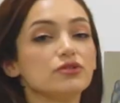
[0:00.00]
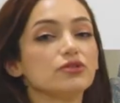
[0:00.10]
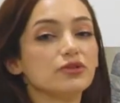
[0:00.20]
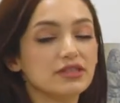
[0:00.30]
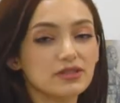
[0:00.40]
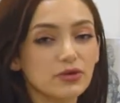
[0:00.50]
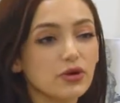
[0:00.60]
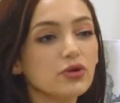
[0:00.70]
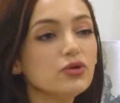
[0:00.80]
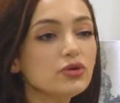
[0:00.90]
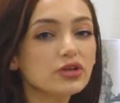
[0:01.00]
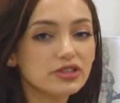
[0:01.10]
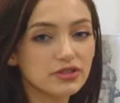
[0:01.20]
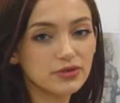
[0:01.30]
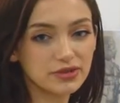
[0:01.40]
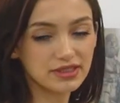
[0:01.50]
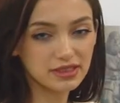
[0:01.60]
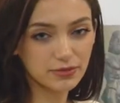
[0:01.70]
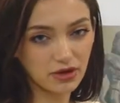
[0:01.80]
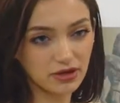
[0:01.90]
do this, or who could use these
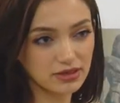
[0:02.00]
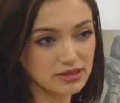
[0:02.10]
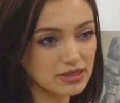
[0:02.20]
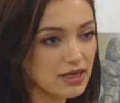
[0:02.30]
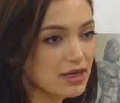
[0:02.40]
products?